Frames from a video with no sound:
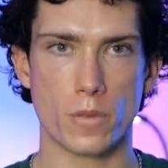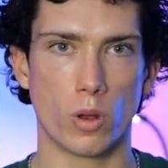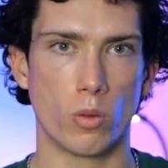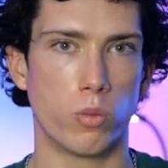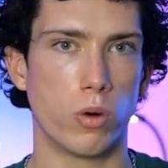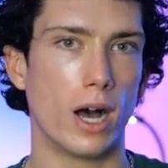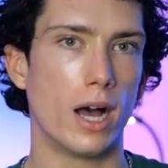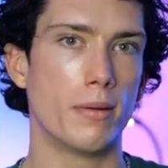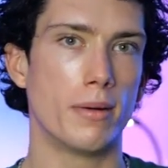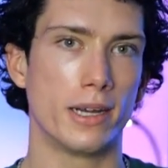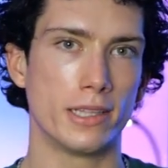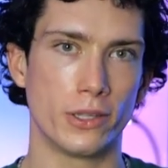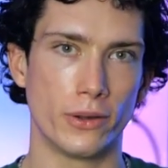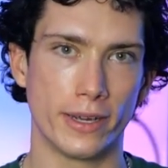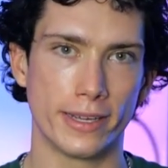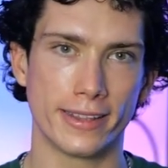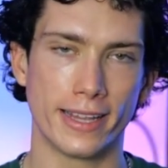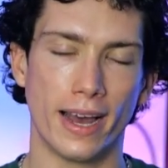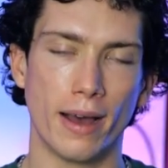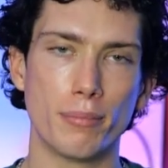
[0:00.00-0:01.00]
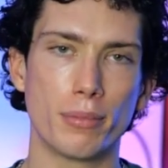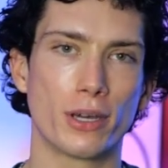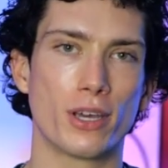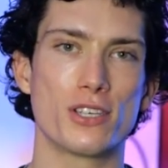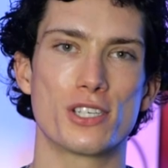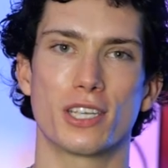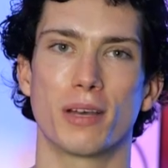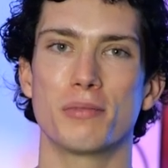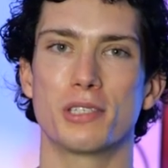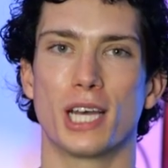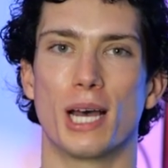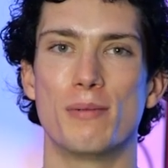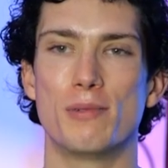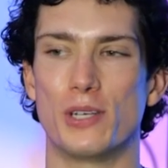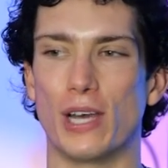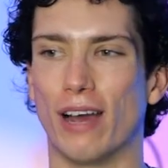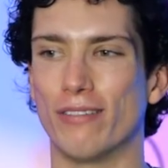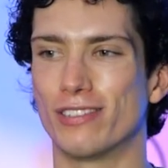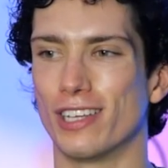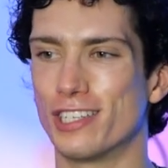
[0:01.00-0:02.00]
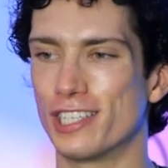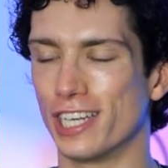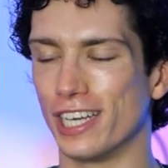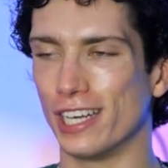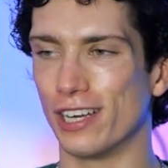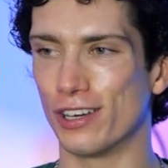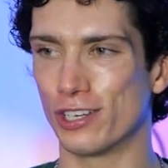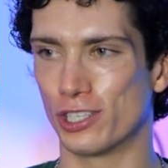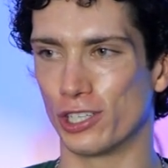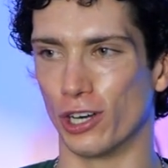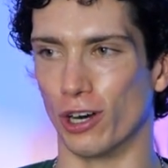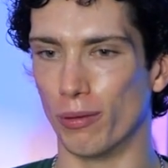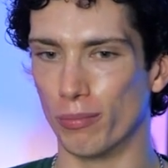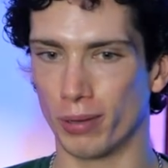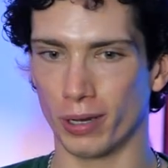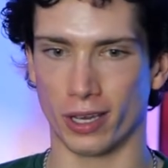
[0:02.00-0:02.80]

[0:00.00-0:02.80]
Why am I doing that? Because sometimes you have to cheat a shot,